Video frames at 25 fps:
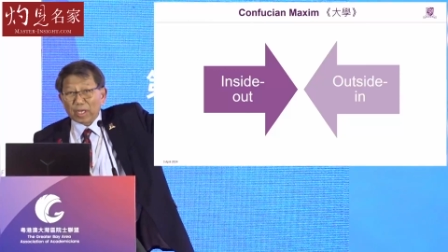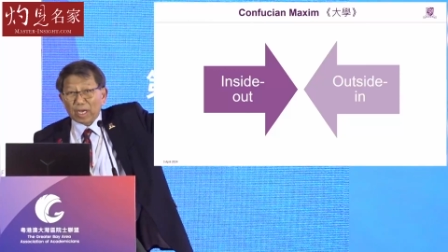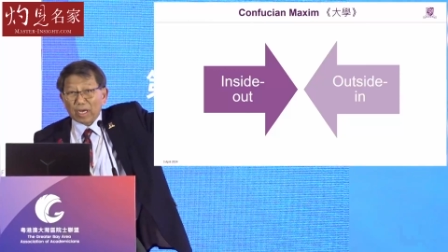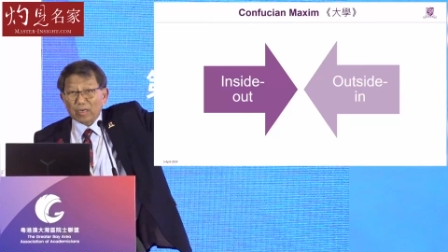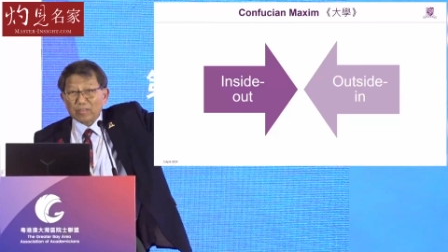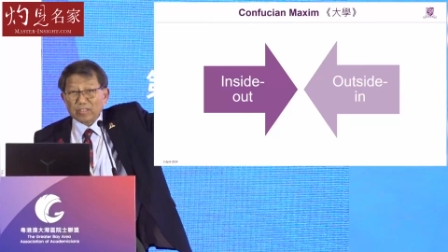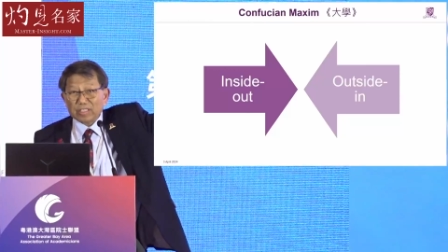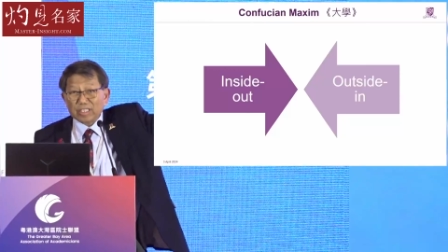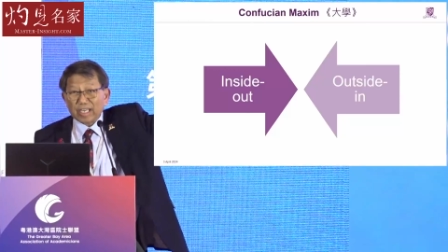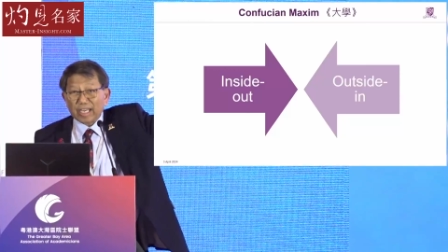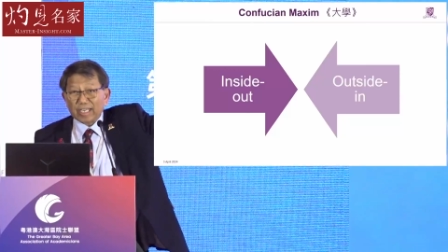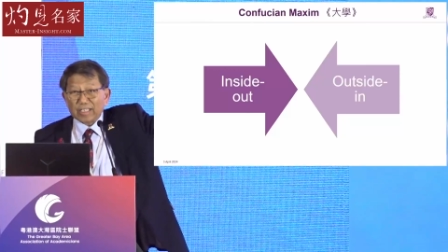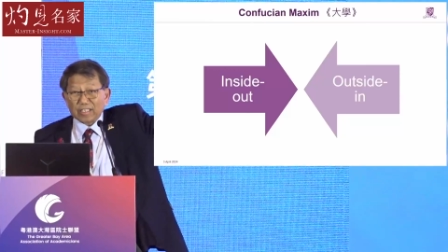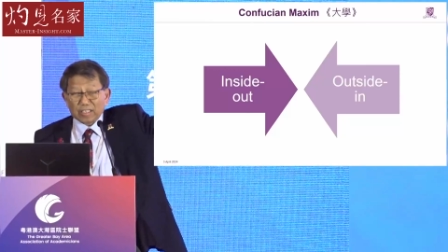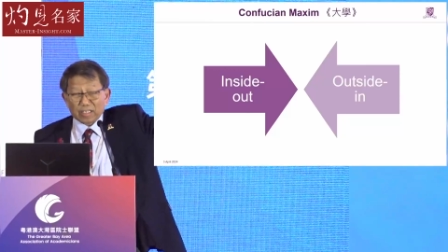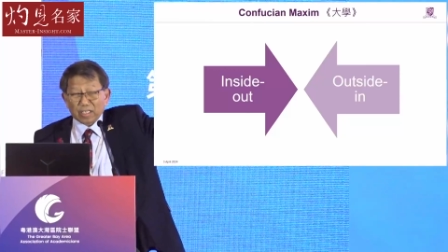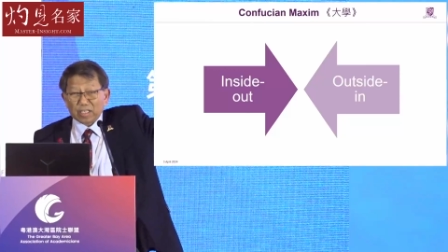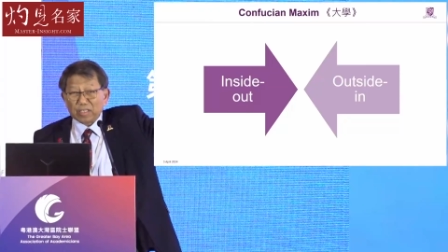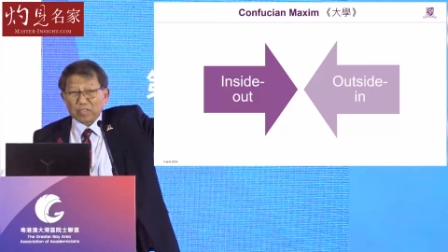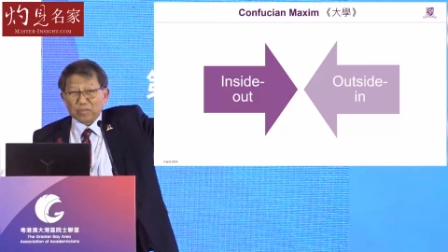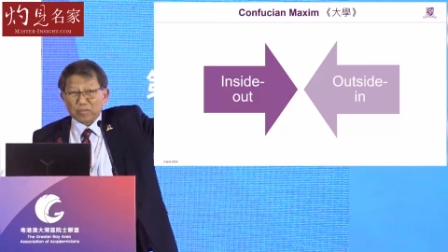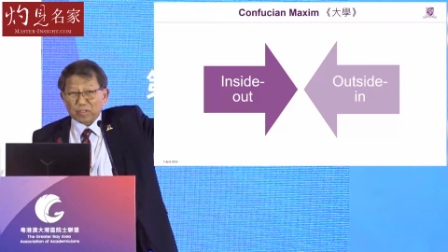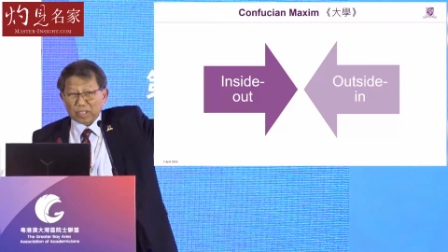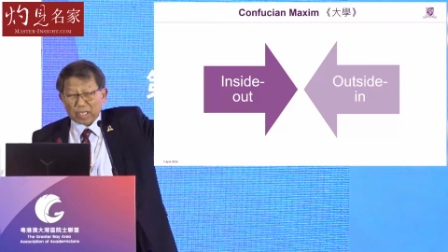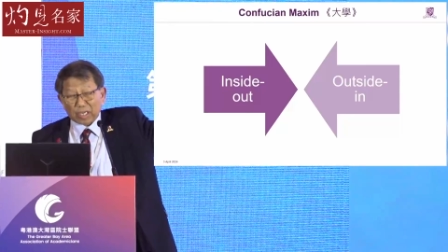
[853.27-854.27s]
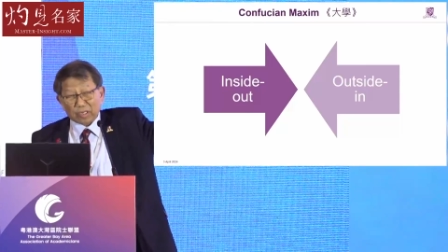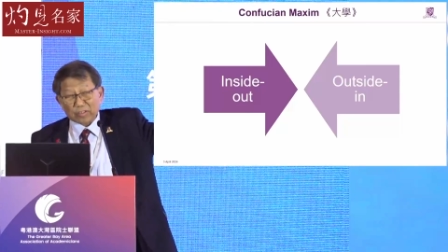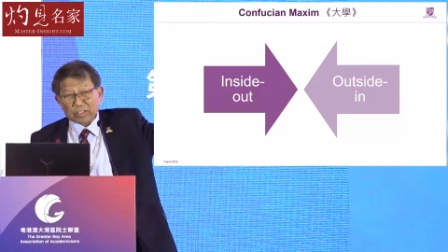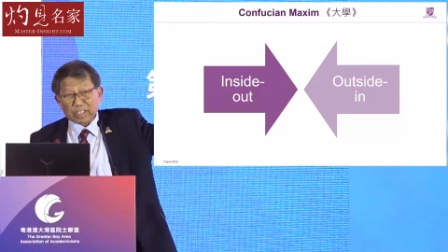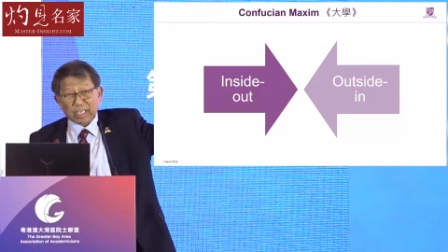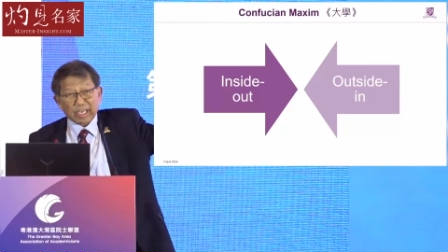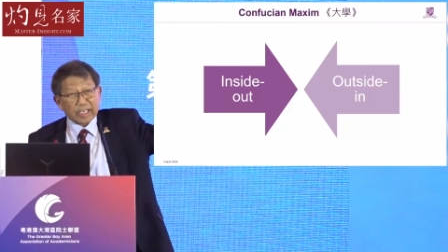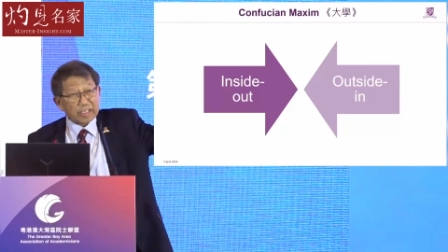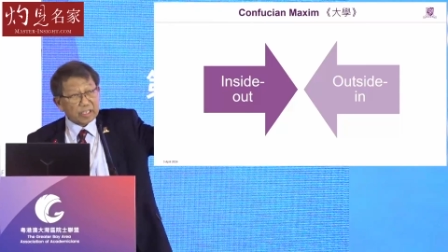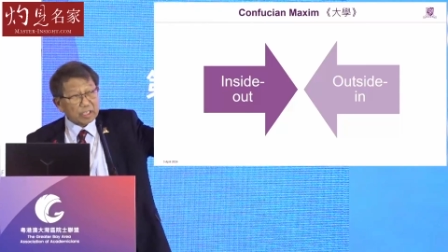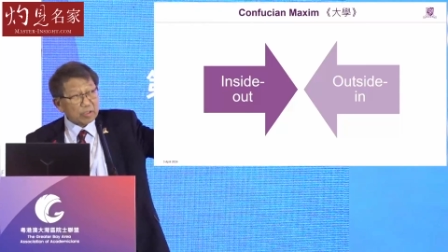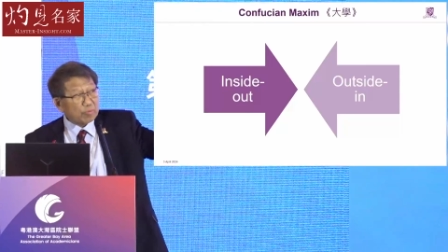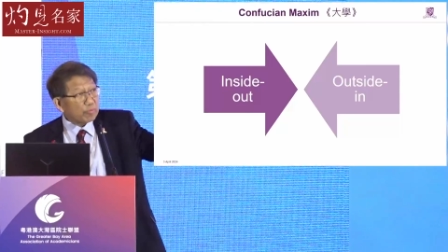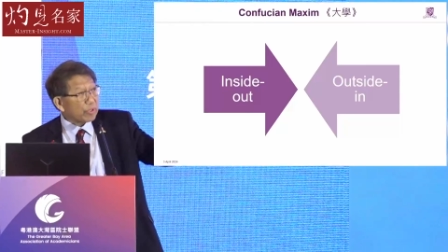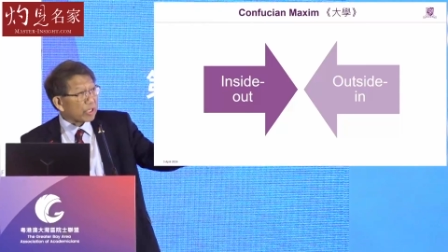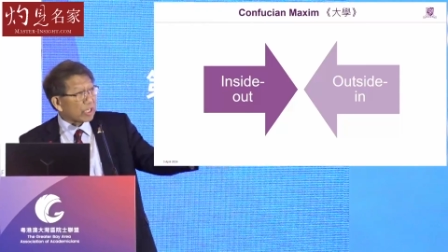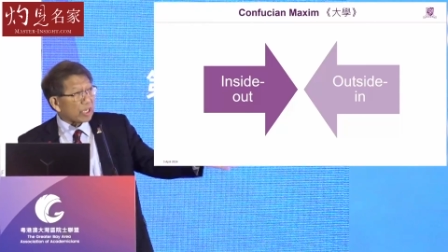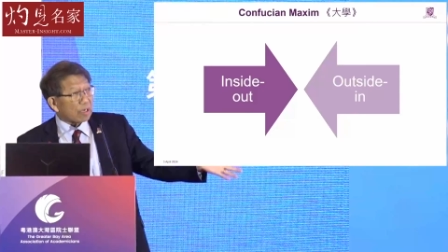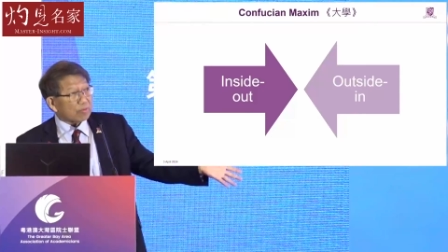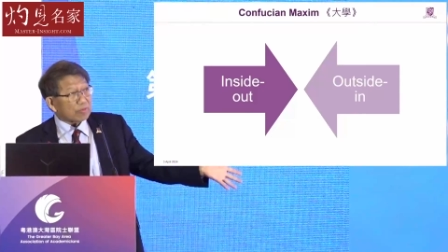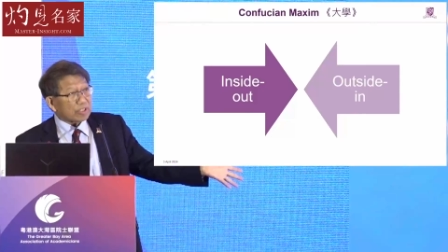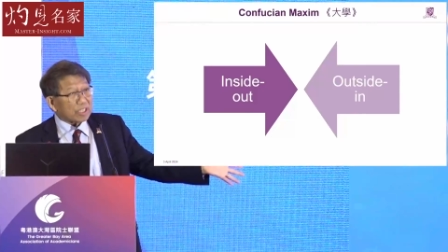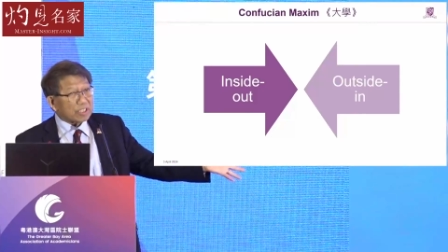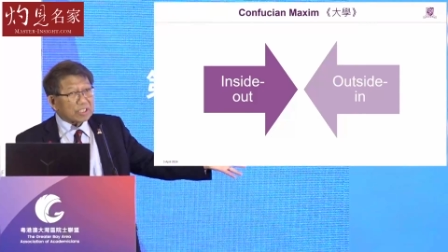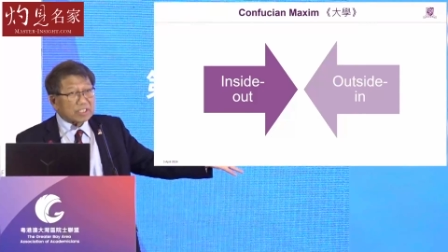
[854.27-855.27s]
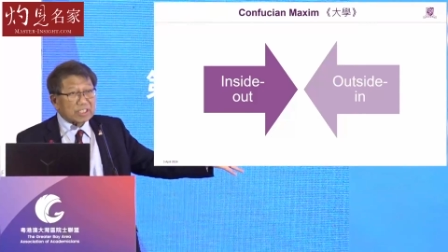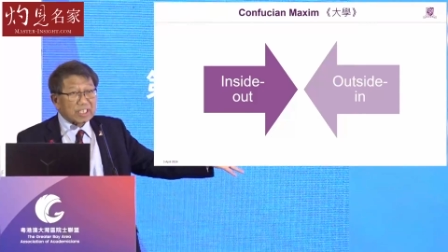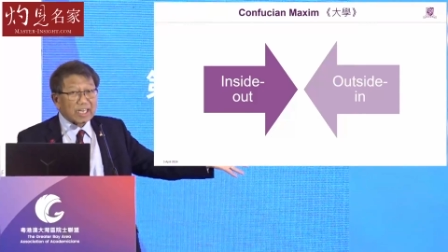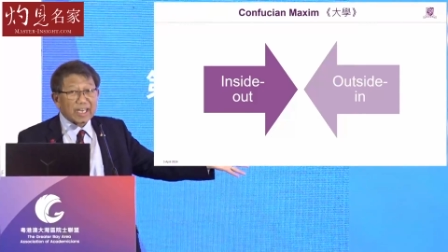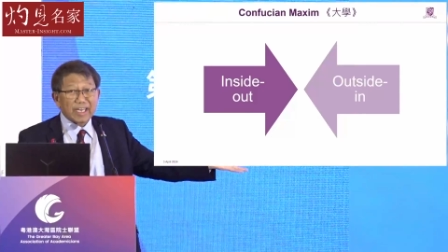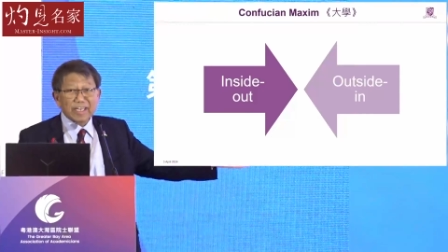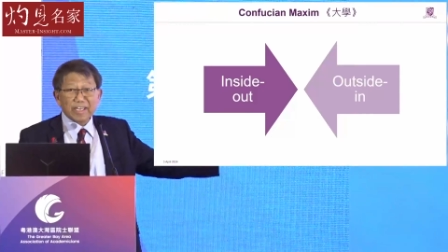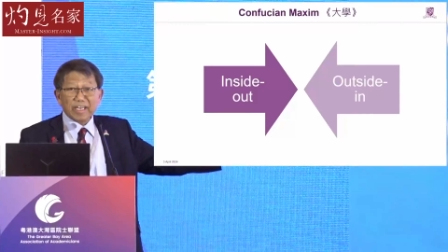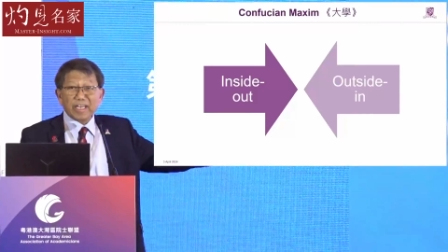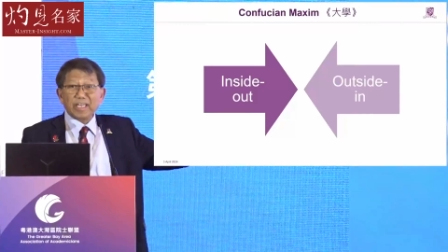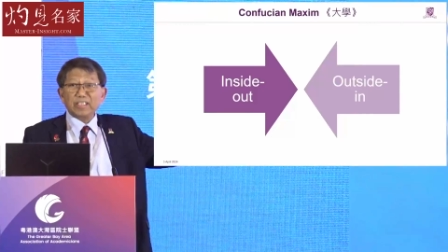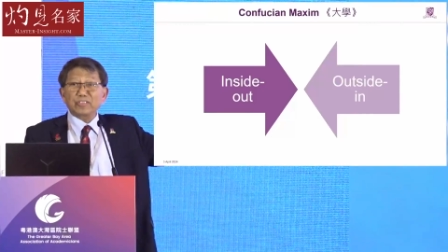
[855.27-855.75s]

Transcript: outside and outside in becomes inside,